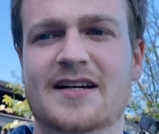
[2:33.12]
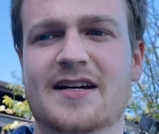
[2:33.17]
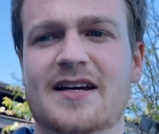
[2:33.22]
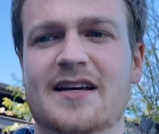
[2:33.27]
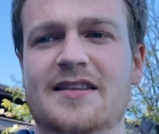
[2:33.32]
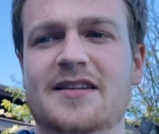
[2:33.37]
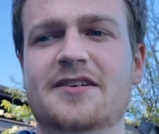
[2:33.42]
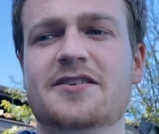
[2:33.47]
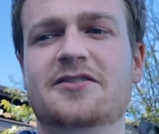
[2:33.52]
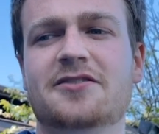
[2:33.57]

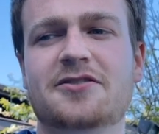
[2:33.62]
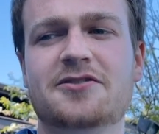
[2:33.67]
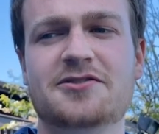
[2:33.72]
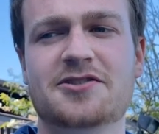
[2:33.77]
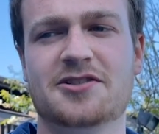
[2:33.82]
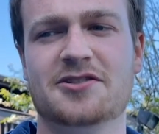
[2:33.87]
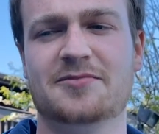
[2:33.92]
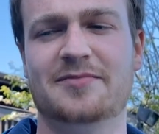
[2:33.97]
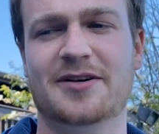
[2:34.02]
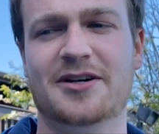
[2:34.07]
The
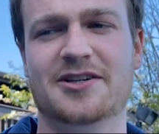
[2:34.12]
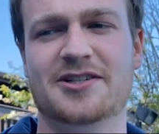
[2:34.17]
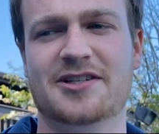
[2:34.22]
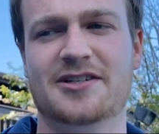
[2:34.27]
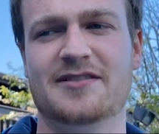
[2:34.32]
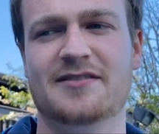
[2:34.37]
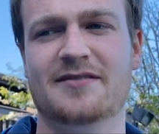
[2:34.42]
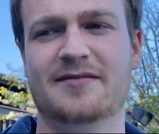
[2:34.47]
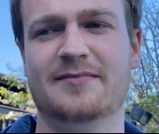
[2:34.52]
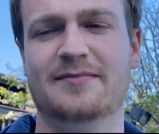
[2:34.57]
delusional
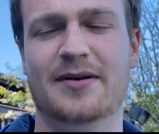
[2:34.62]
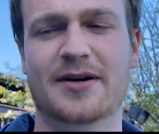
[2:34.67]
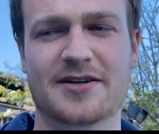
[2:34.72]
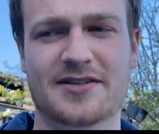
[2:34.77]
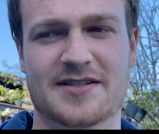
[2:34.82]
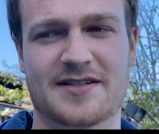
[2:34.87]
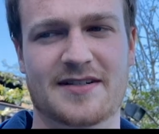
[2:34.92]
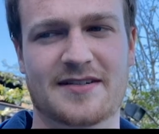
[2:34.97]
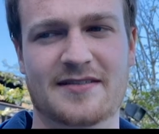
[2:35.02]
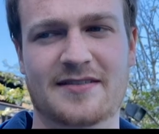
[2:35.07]

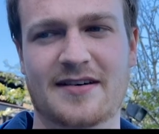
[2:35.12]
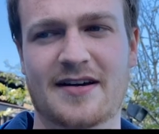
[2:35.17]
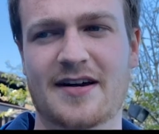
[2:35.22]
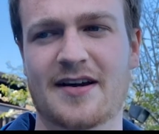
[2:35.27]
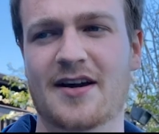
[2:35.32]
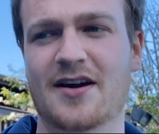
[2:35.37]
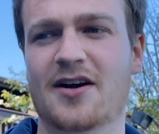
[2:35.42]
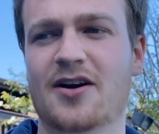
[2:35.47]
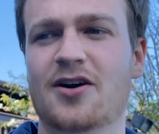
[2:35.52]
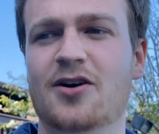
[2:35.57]
person
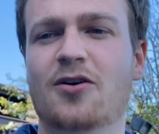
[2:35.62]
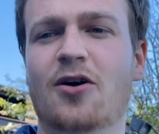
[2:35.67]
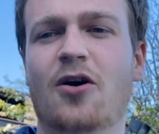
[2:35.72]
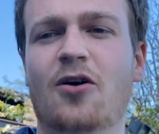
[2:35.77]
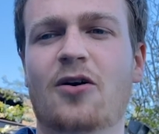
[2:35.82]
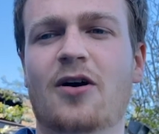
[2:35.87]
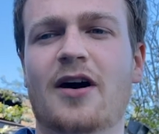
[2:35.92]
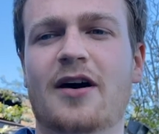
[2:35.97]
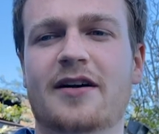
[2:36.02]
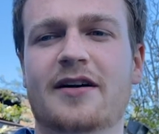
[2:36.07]
who
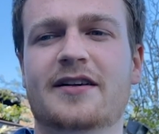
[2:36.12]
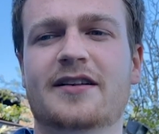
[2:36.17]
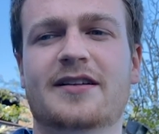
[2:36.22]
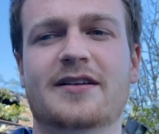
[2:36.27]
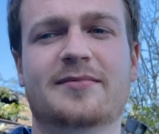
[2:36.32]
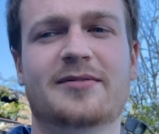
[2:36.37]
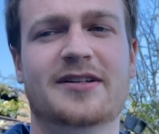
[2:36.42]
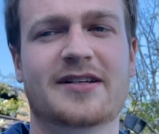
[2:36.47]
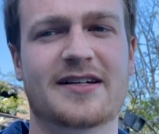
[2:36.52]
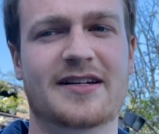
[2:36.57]
wholeheartedly
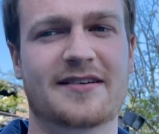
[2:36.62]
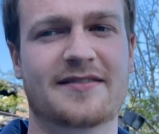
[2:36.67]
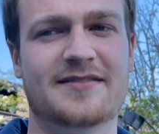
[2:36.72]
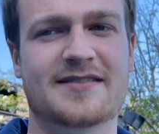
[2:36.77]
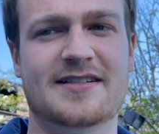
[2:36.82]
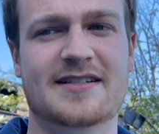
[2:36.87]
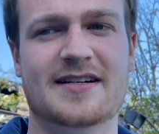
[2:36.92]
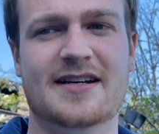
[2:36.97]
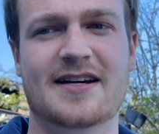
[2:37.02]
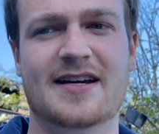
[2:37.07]

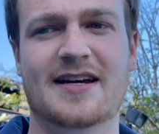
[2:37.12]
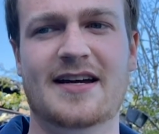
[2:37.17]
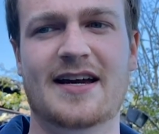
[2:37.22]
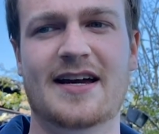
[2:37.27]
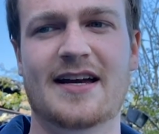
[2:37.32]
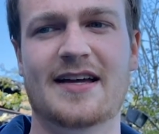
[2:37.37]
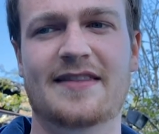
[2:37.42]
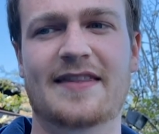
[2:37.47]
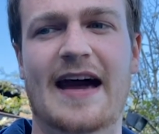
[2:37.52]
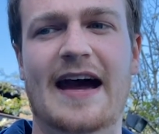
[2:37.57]
believes
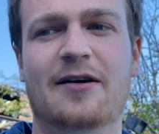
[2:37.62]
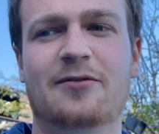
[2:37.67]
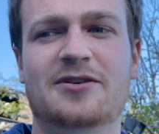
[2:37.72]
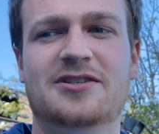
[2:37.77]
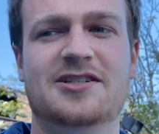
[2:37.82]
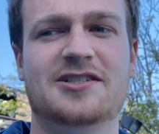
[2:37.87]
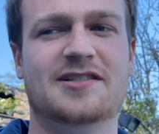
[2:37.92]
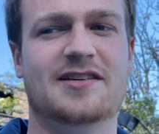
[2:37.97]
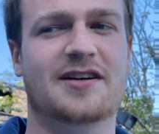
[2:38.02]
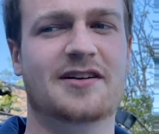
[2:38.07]
in that which
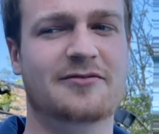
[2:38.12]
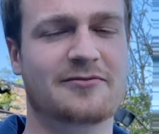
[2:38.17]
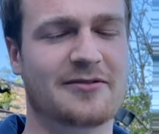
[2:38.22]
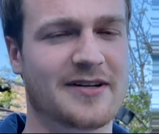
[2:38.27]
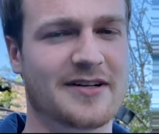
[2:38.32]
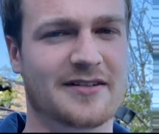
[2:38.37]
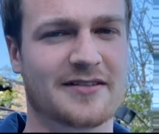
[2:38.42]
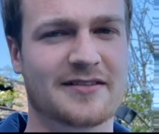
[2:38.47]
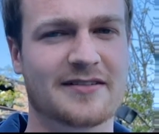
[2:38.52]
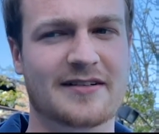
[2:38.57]
is
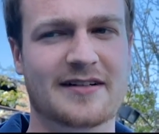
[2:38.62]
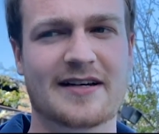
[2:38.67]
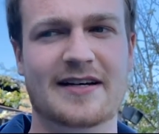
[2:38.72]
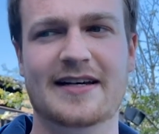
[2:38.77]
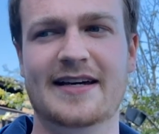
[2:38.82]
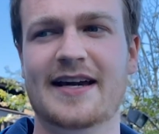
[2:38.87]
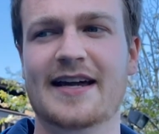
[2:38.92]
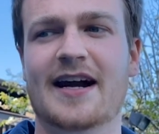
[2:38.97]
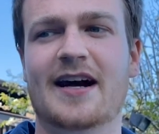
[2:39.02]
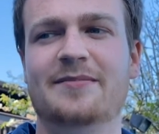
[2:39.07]
unreal
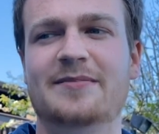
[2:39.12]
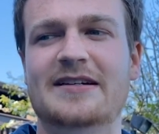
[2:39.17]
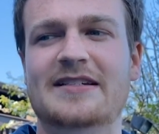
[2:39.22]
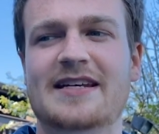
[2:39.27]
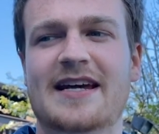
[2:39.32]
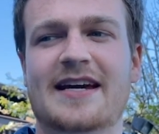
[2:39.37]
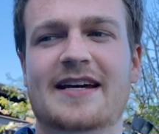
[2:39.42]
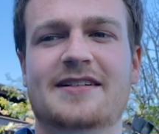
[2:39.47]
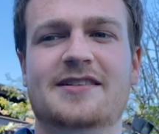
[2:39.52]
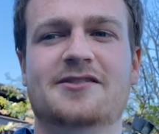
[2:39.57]
cannot be
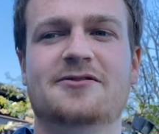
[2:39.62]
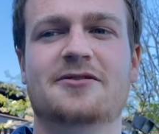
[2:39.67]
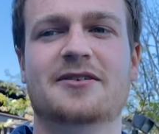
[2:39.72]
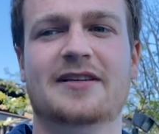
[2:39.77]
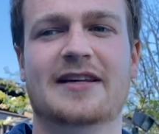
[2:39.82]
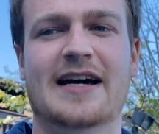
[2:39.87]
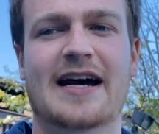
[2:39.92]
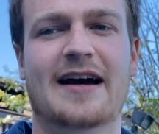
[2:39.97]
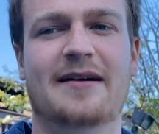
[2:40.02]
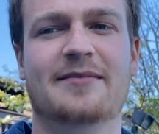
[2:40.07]
taken to a
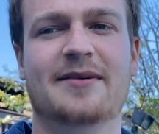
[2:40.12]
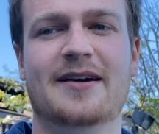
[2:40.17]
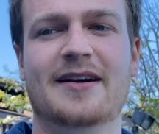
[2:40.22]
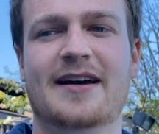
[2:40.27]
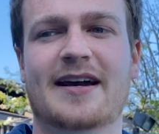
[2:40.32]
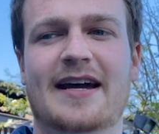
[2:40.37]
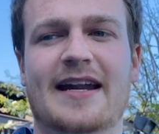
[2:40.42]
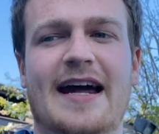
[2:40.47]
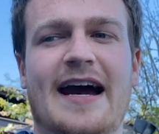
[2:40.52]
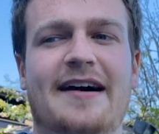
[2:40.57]
lab
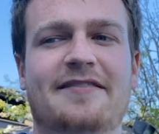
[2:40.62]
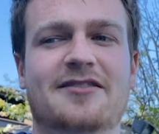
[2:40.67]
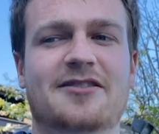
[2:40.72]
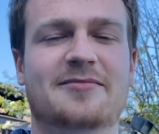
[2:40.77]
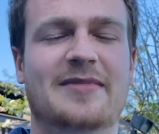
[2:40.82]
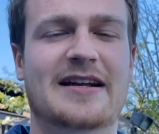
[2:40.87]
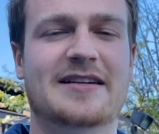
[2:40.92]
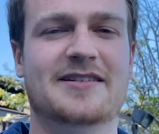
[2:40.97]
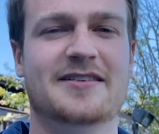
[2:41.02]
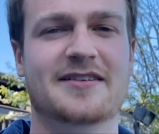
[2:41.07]
and have their
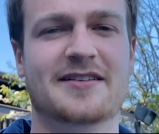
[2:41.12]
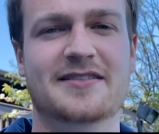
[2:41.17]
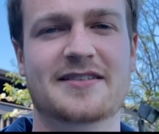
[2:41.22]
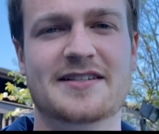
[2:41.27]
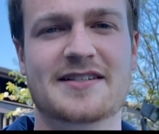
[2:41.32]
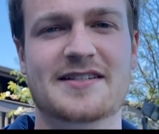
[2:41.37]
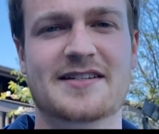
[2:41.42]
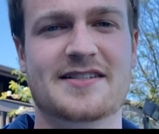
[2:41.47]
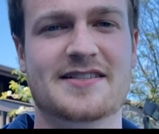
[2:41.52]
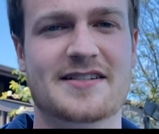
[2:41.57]
mental illness
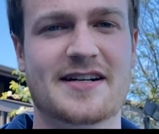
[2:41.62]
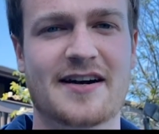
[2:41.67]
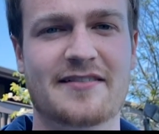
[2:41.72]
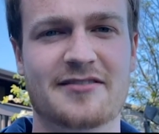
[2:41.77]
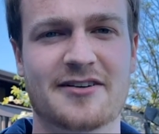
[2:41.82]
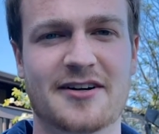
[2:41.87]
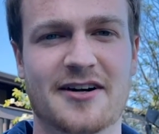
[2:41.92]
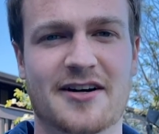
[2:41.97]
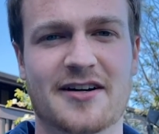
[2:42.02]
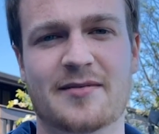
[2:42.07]

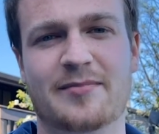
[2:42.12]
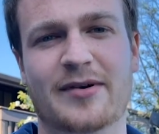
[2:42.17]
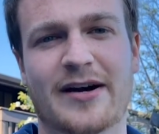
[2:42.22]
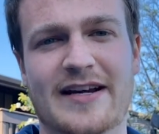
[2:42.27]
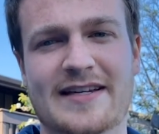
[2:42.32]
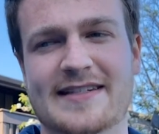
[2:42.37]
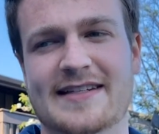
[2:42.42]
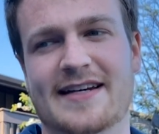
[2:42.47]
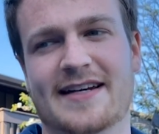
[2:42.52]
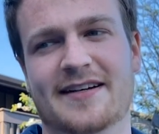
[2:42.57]
discovered on a brain
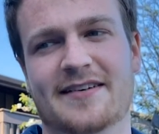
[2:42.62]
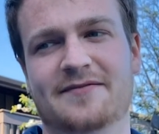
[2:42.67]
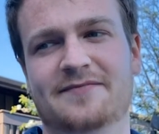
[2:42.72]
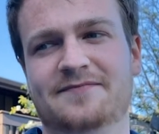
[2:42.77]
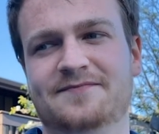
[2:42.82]
scan.